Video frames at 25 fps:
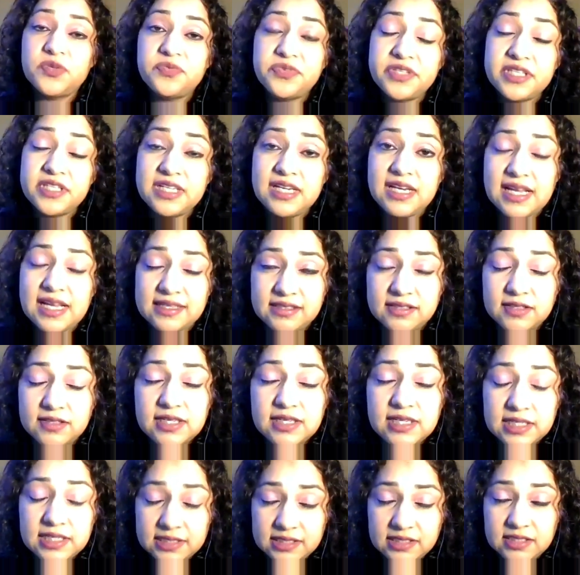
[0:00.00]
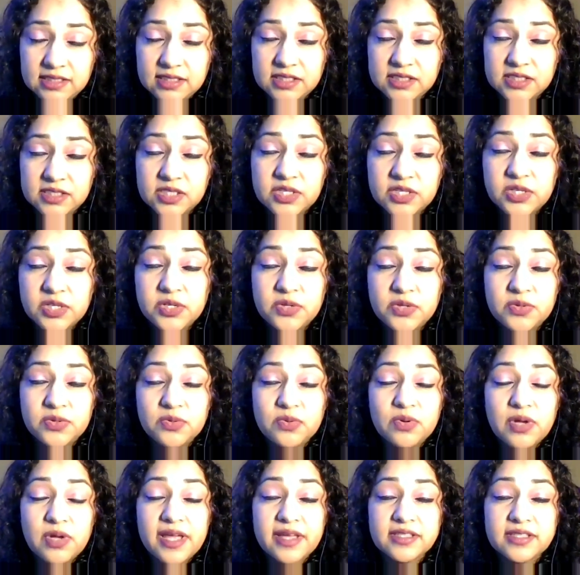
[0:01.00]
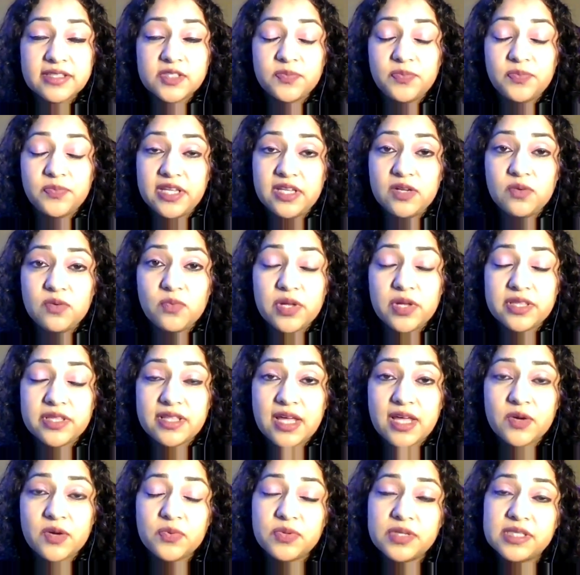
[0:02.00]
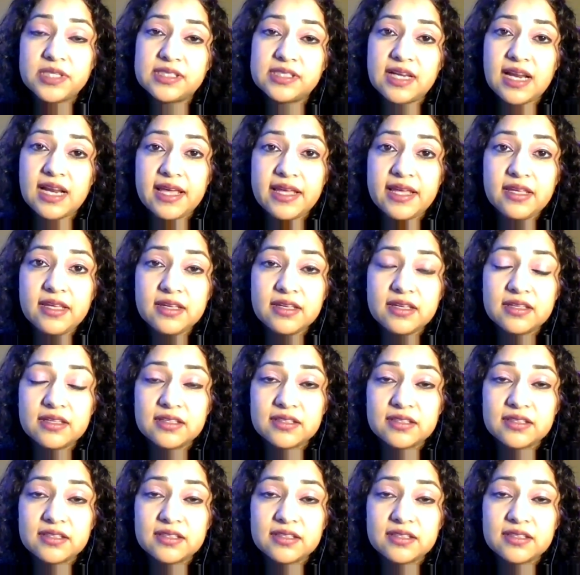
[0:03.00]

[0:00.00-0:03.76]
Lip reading: for the listeners, could you explain what that was like?